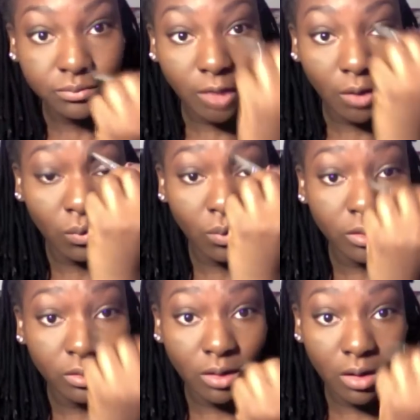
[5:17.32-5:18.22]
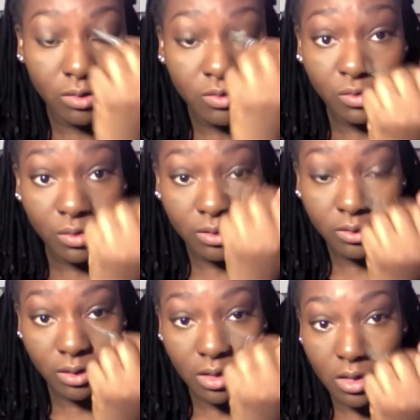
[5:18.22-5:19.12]
And what
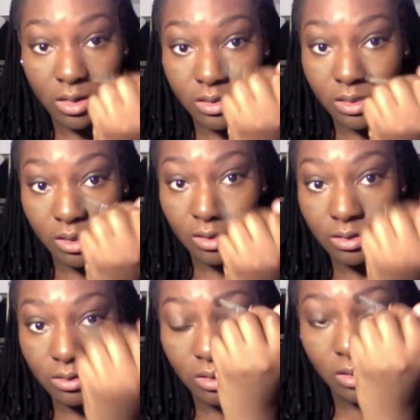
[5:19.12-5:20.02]
contouring does is